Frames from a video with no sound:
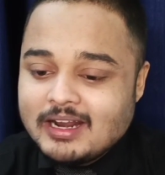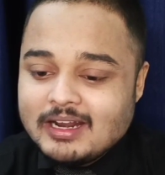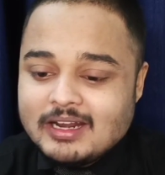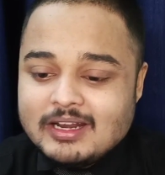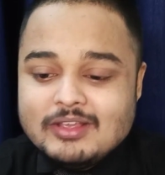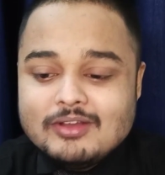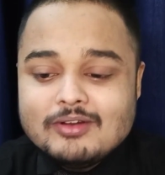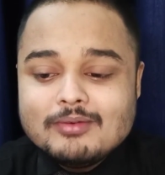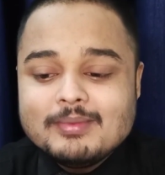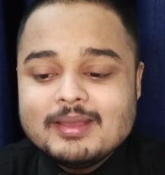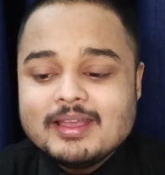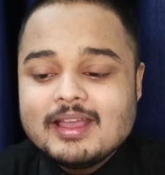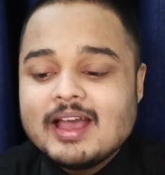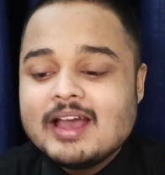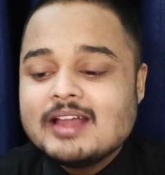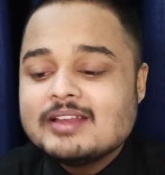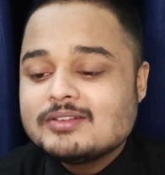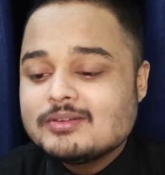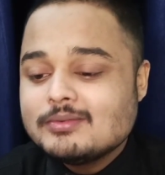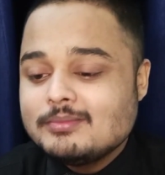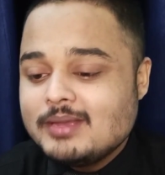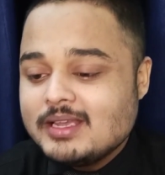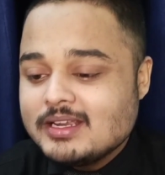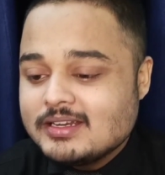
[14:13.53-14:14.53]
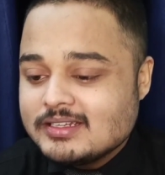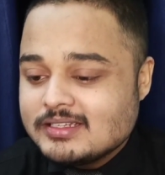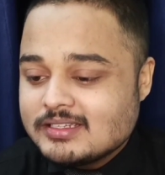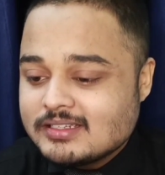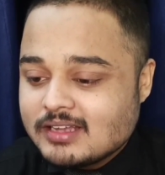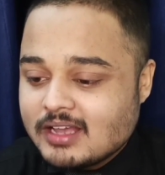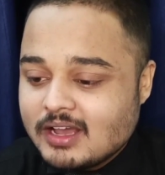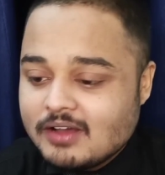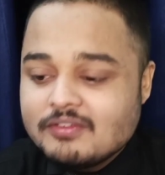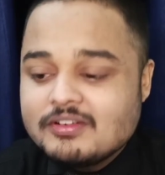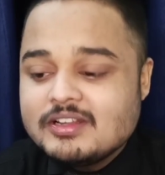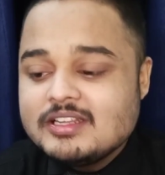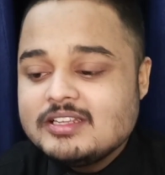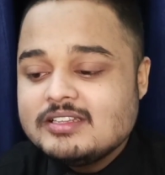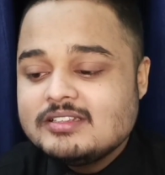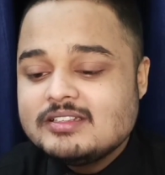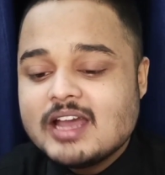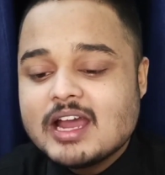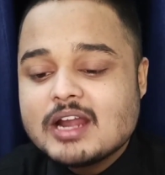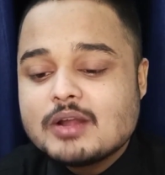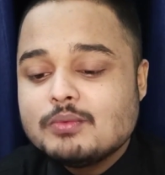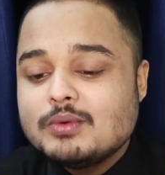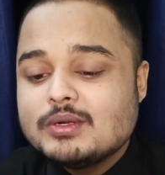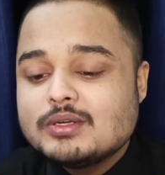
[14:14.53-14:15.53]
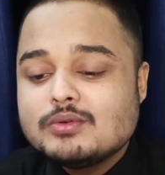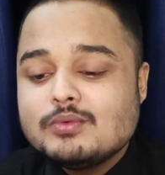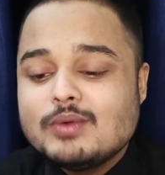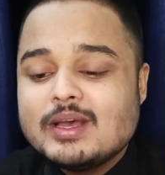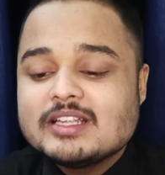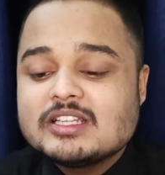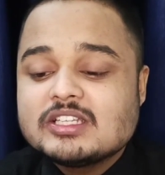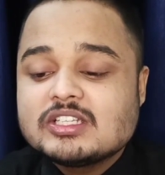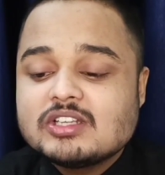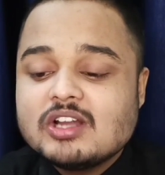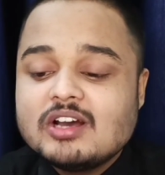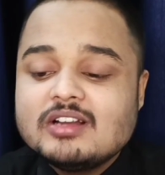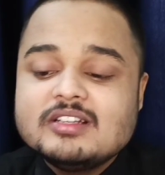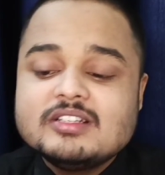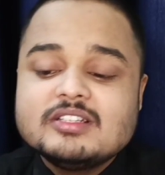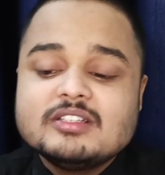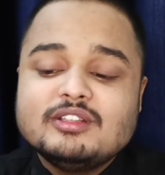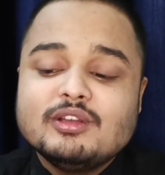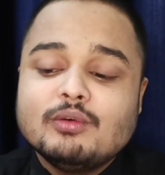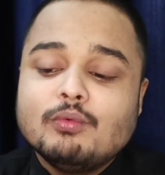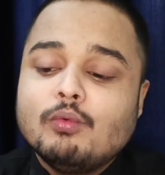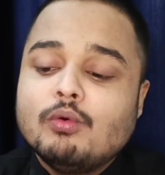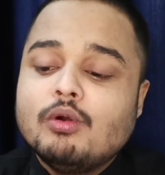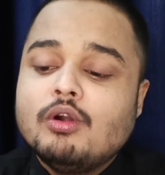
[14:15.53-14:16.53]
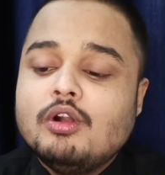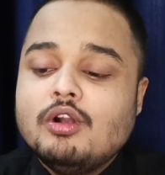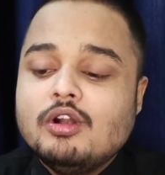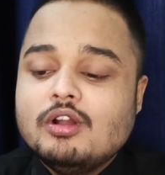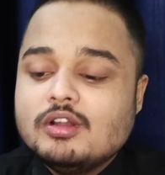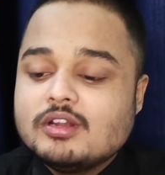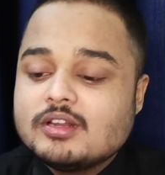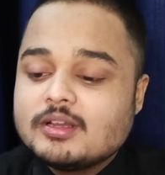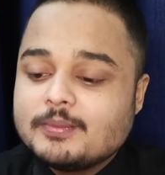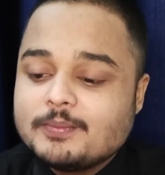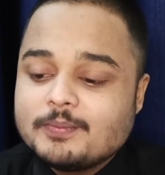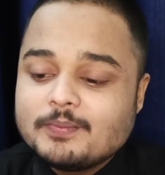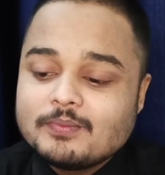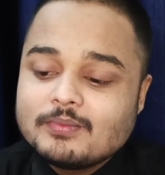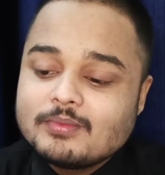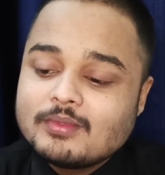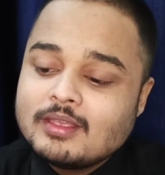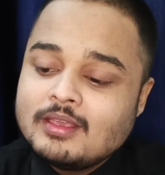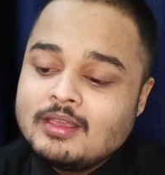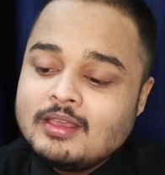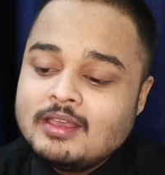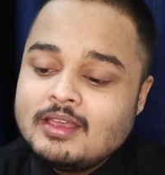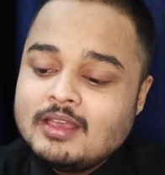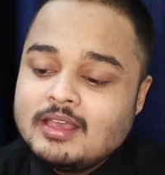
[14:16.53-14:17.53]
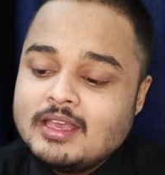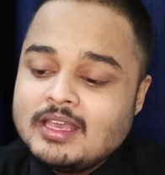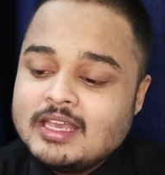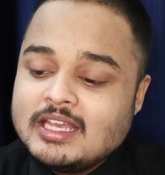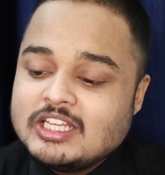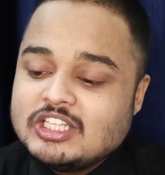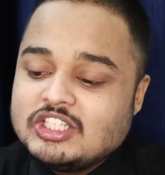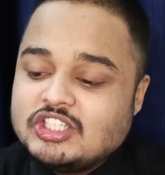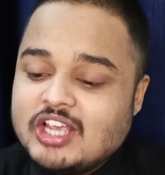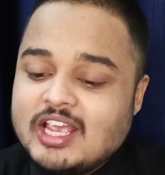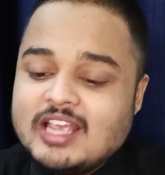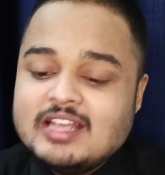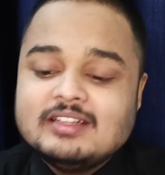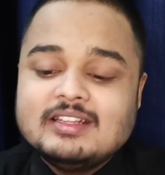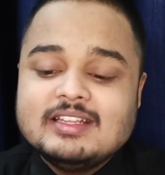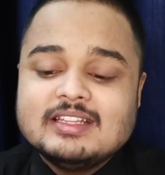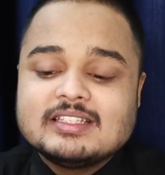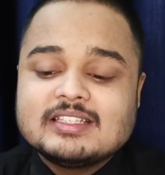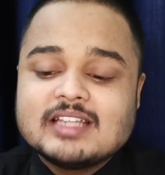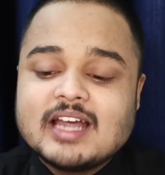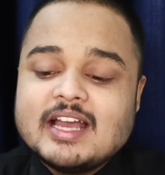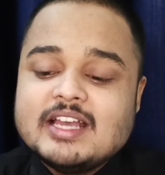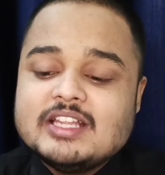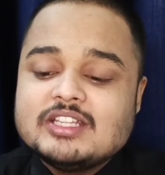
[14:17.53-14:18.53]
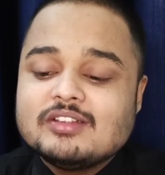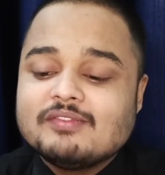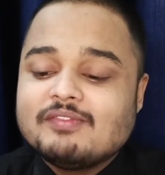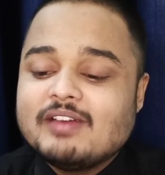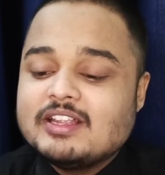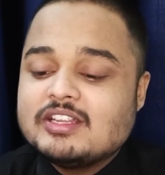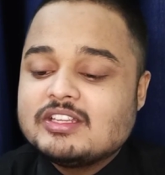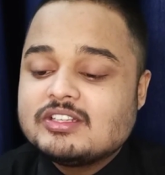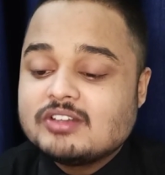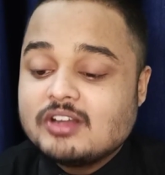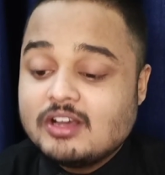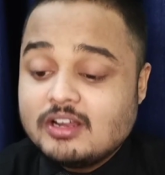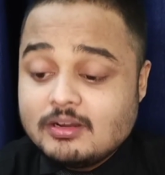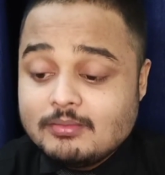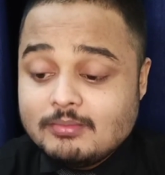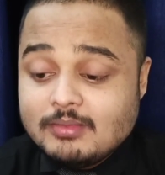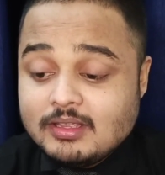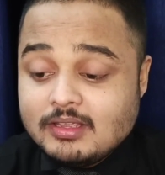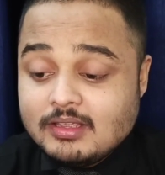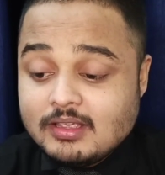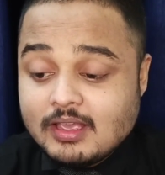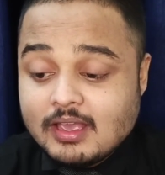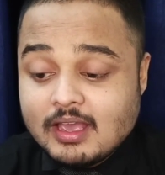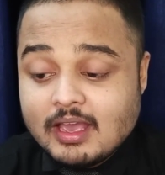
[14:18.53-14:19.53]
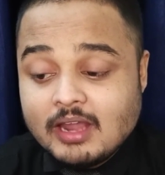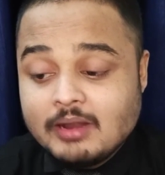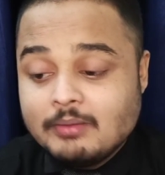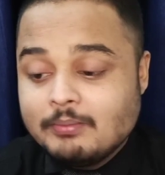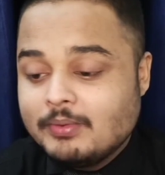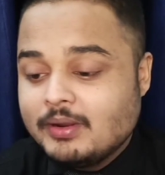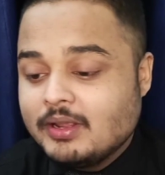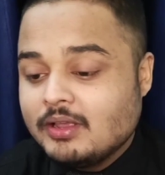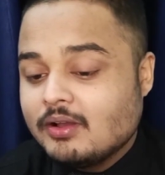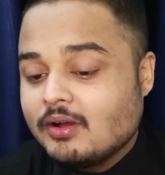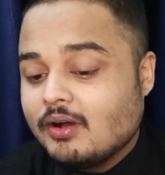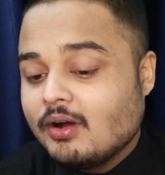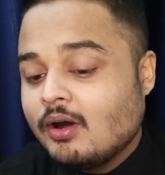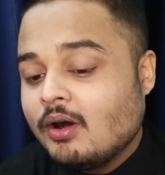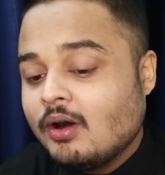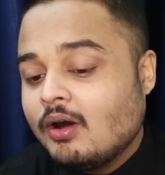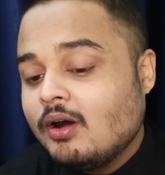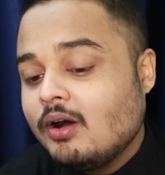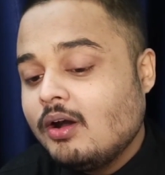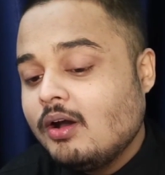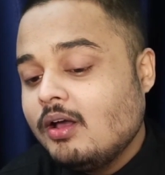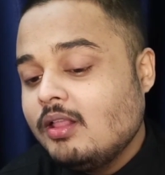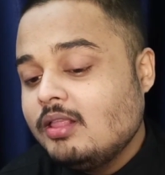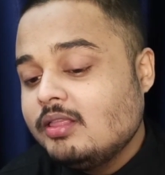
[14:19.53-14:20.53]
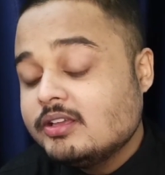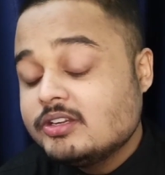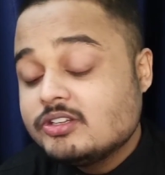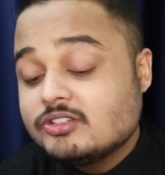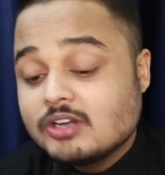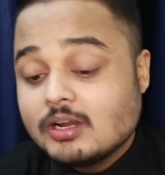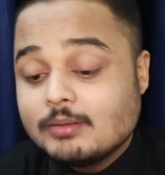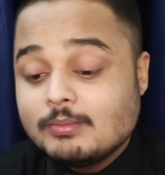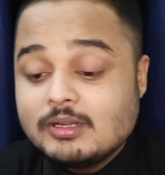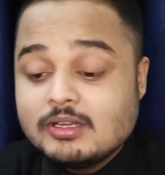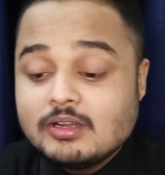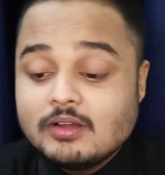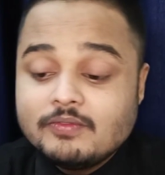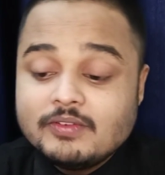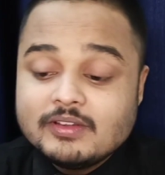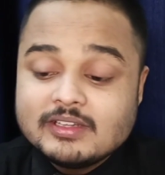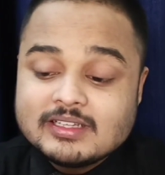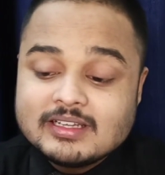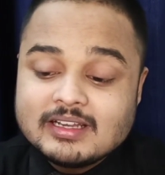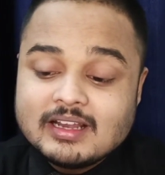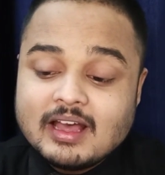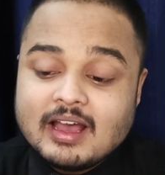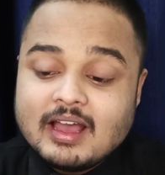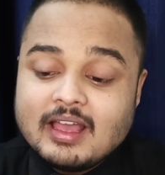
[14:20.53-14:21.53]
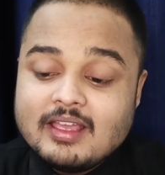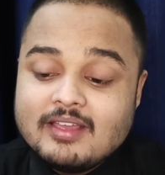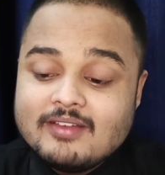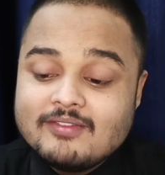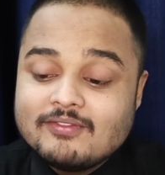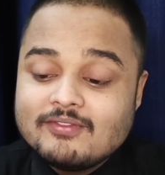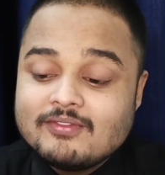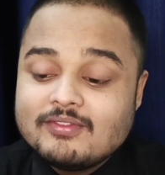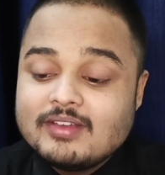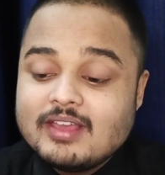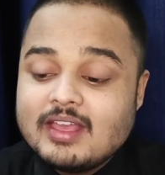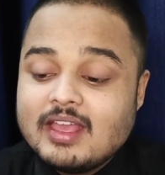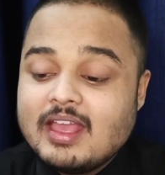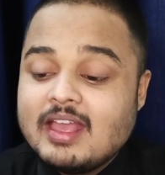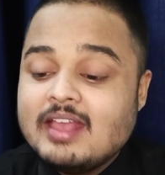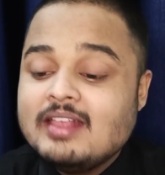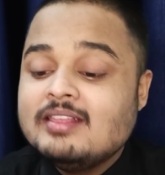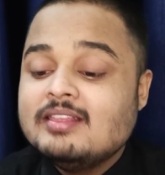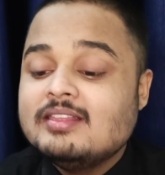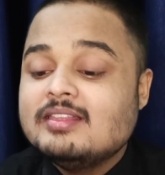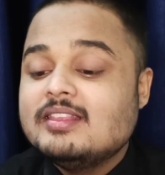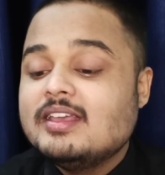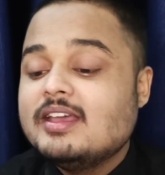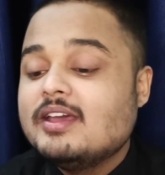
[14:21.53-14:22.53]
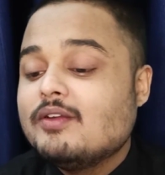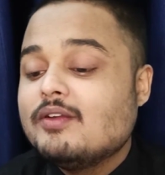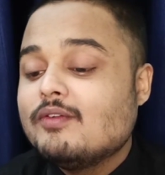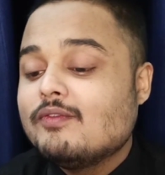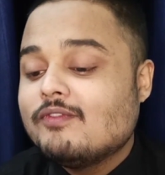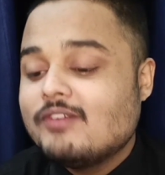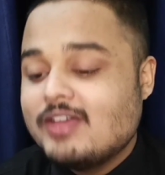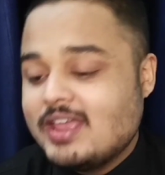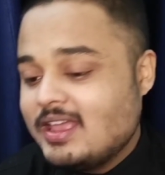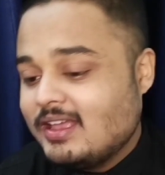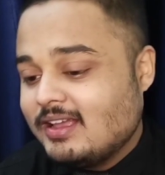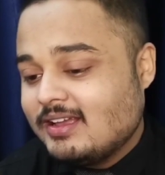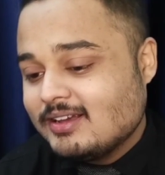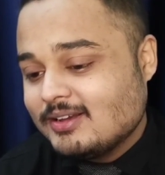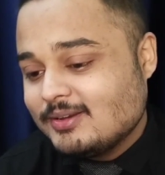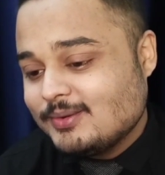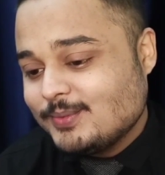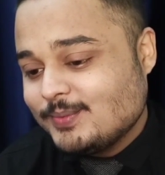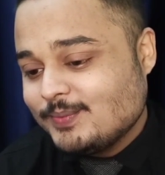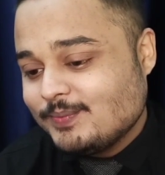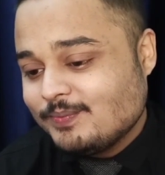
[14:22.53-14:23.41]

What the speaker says: Galileo began to make discoveries that were to astonish the world, change the science of astronomy, and bring all the trouble of his life in their wake.